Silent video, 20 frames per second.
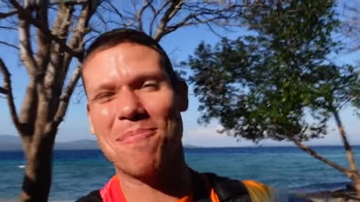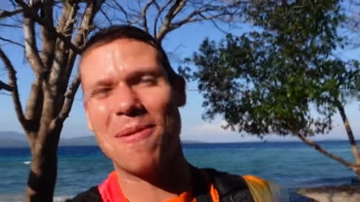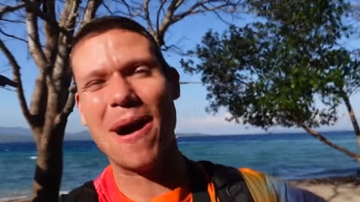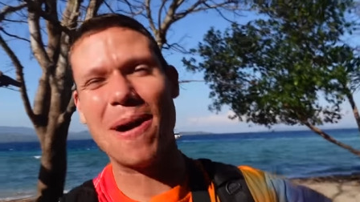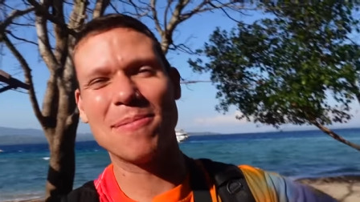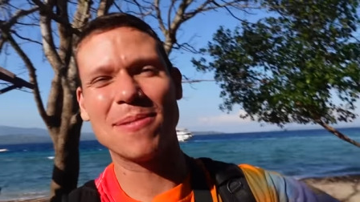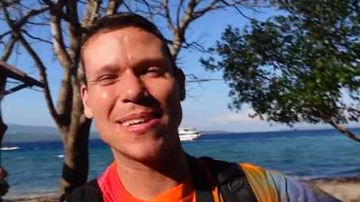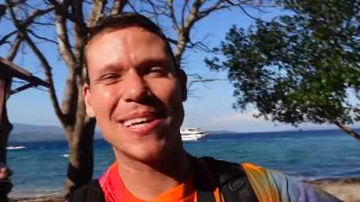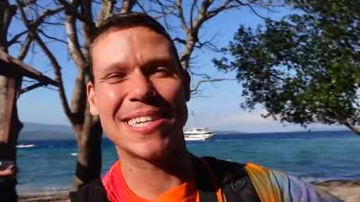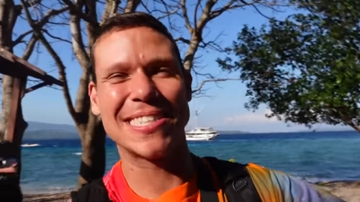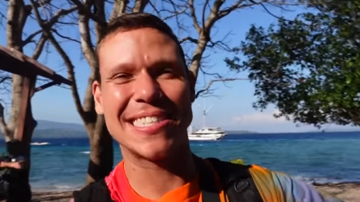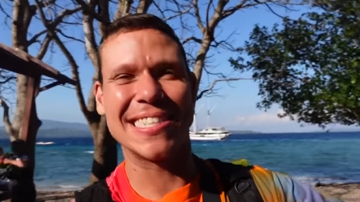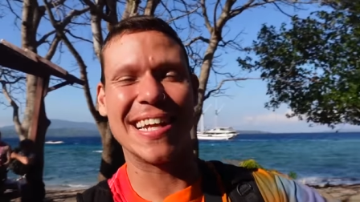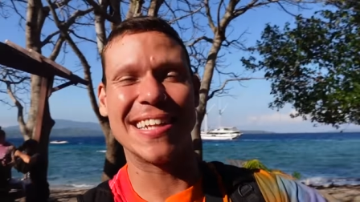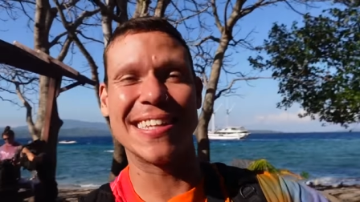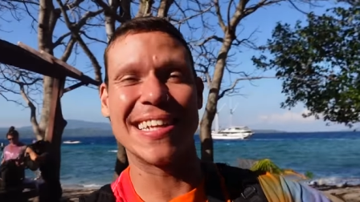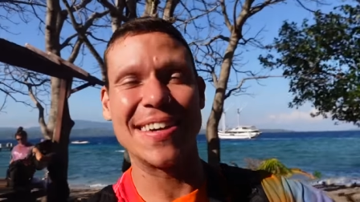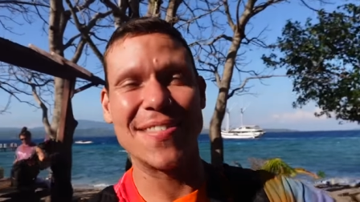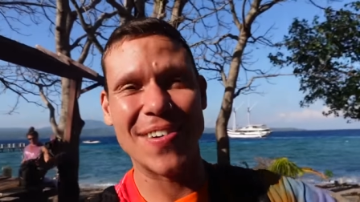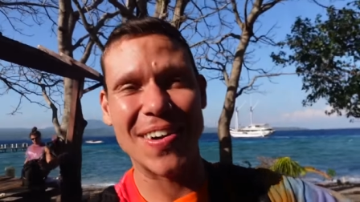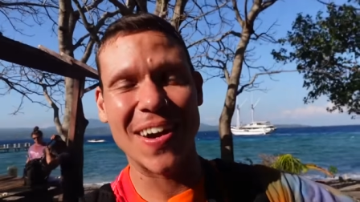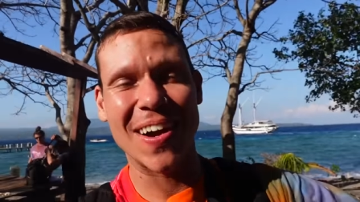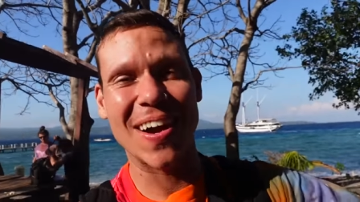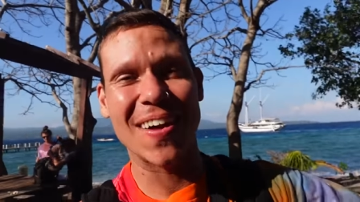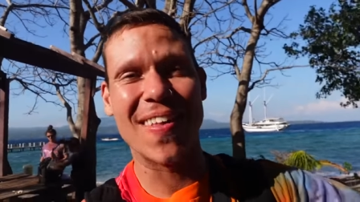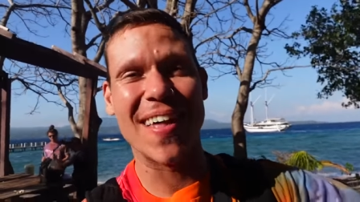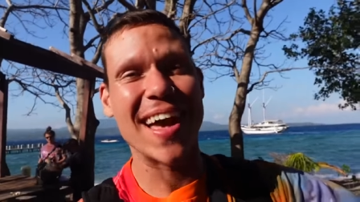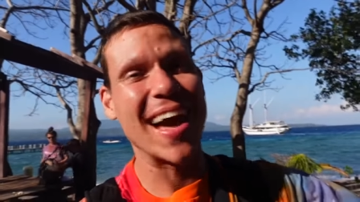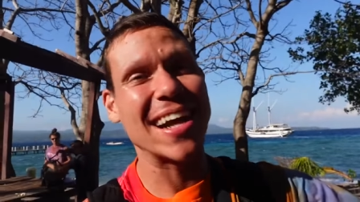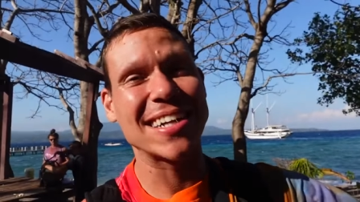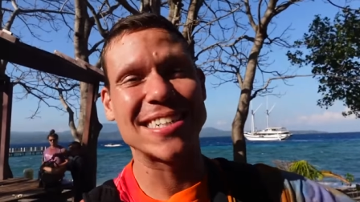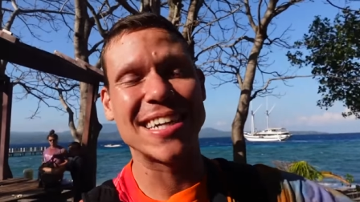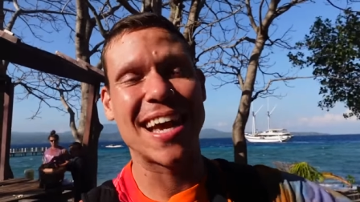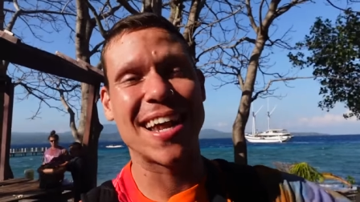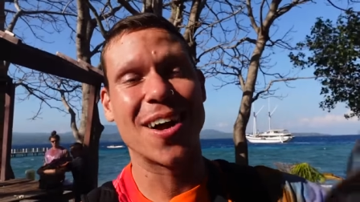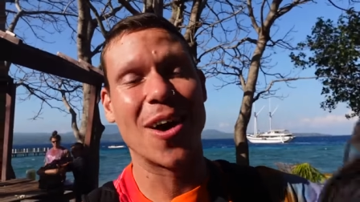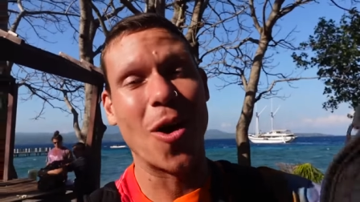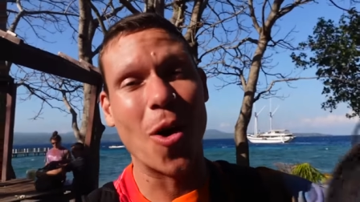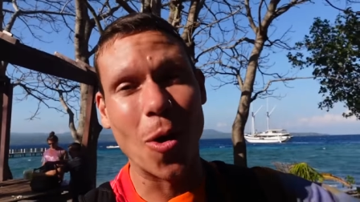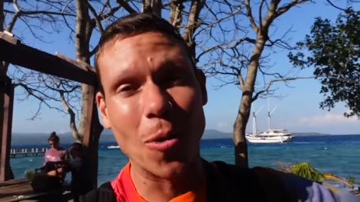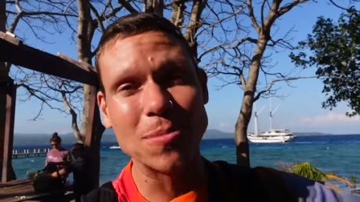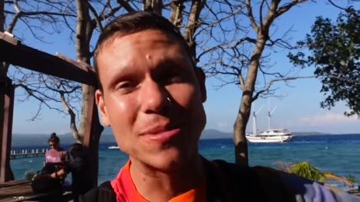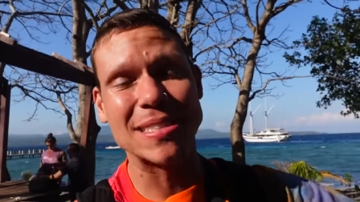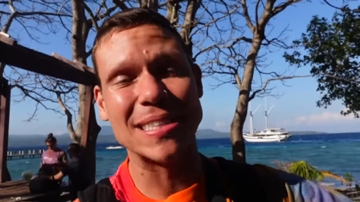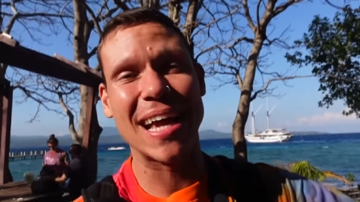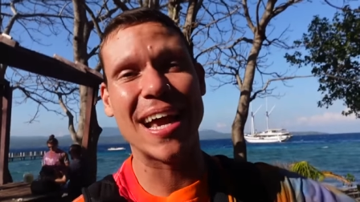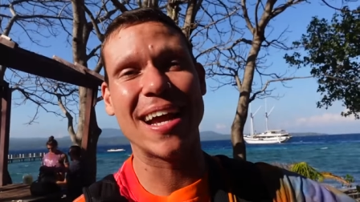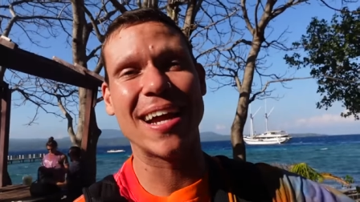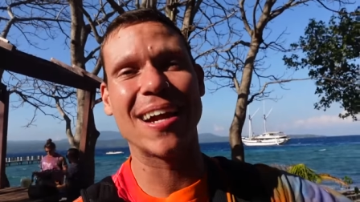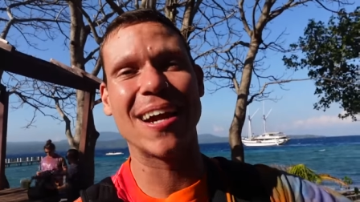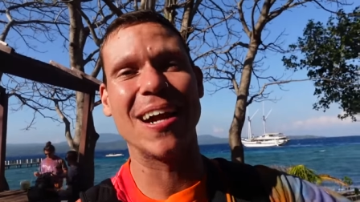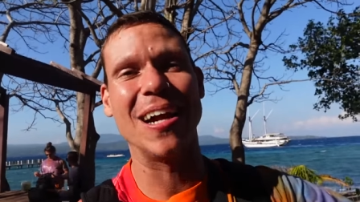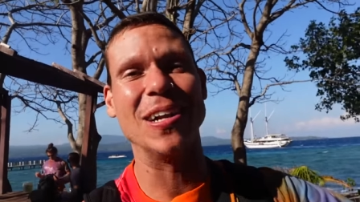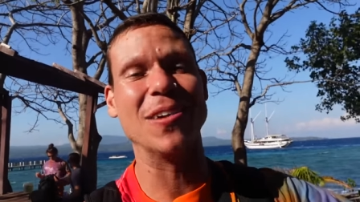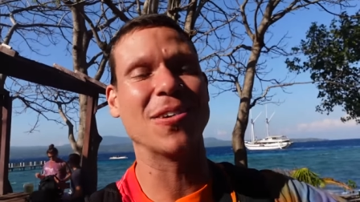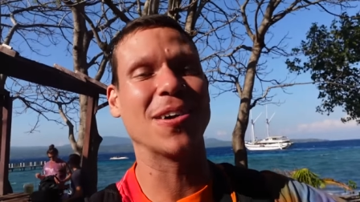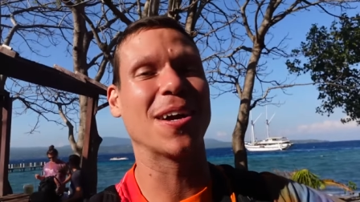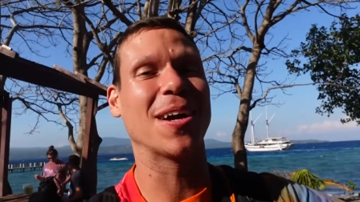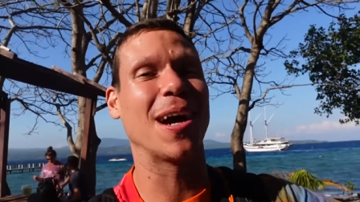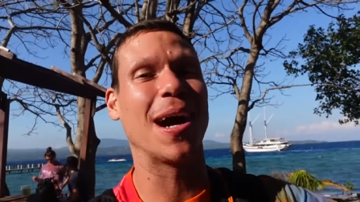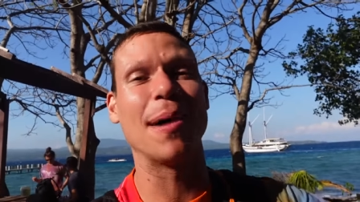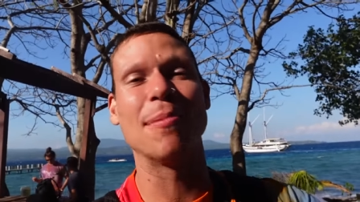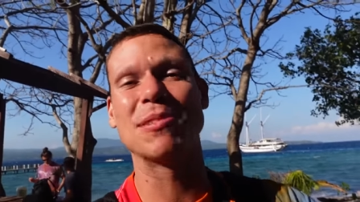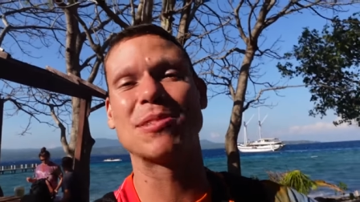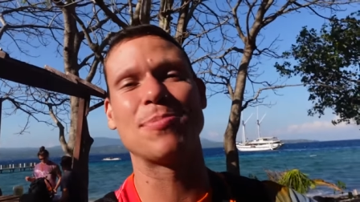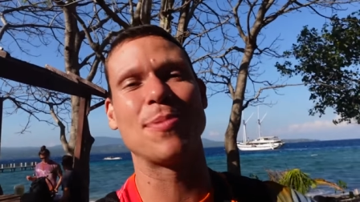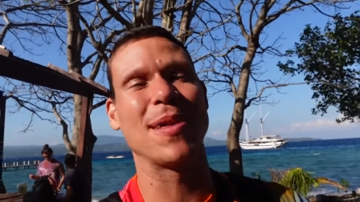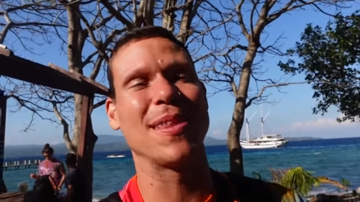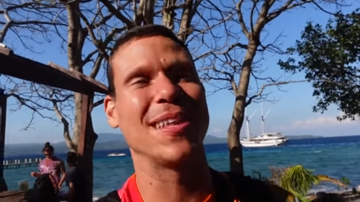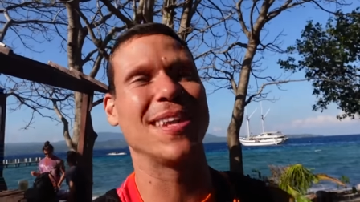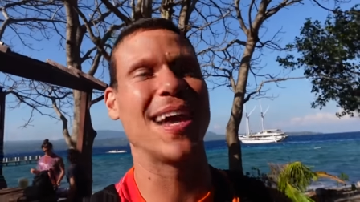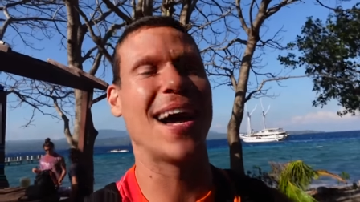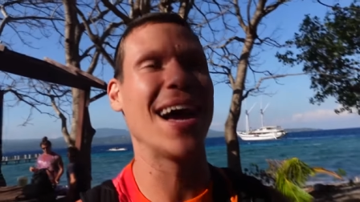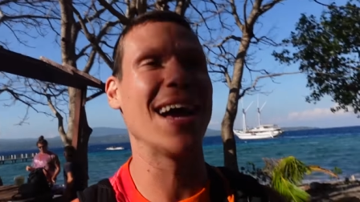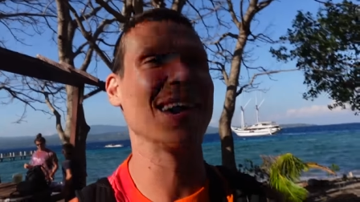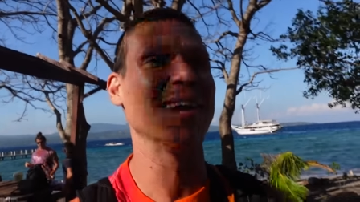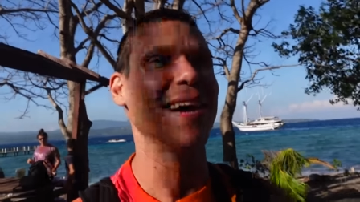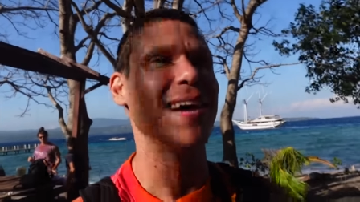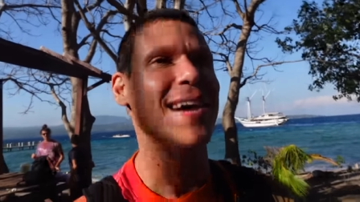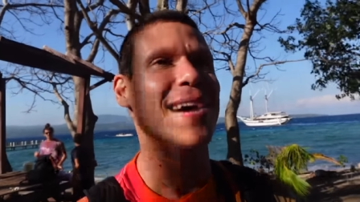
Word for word: population that live here, and they actually had a homestay here, and you could come and spend the night.